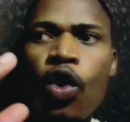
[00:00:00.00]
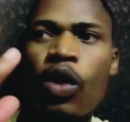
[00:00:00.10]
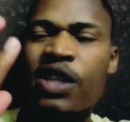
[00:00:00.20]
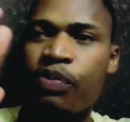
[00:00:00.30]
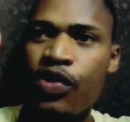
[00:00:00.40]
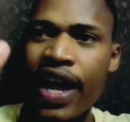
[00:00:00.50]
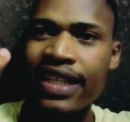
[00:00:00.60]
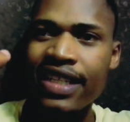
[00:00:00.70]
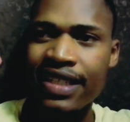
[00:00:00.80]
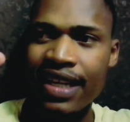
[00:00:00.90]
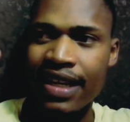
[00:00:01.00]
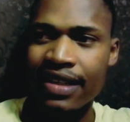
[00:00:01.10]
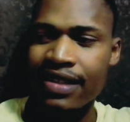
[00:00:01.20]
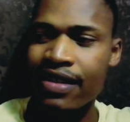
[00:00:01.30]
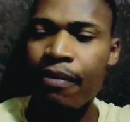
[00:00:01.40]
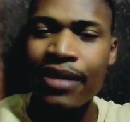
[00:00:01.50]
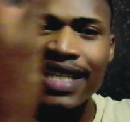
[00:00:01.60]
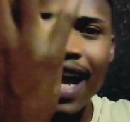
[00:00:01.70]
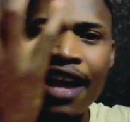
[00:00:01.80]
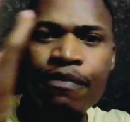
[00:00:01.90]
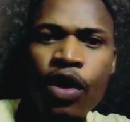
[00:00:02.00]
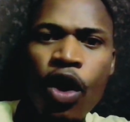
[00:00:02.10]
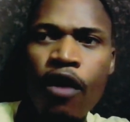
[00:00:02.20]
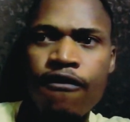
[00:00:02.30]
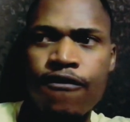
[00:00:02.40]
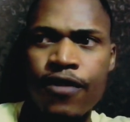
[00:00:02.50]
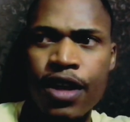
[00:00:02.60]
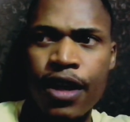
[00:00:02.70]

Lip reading: was practicing some type of